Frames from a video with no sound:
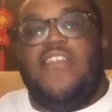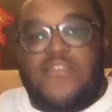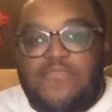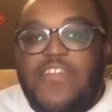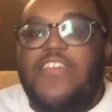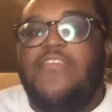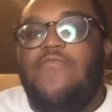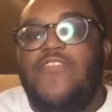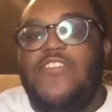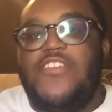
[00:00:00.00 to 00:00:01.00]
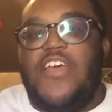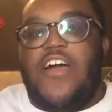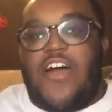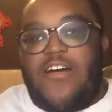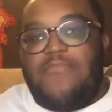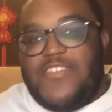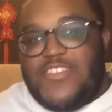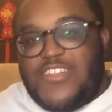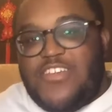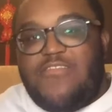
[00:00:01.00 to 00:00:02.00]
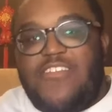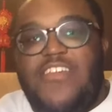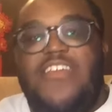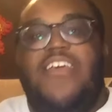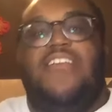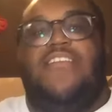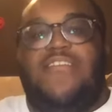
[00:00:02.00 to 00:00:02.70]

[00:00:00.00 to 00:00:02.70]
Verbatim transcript: Speaking of which, I'll be sharing the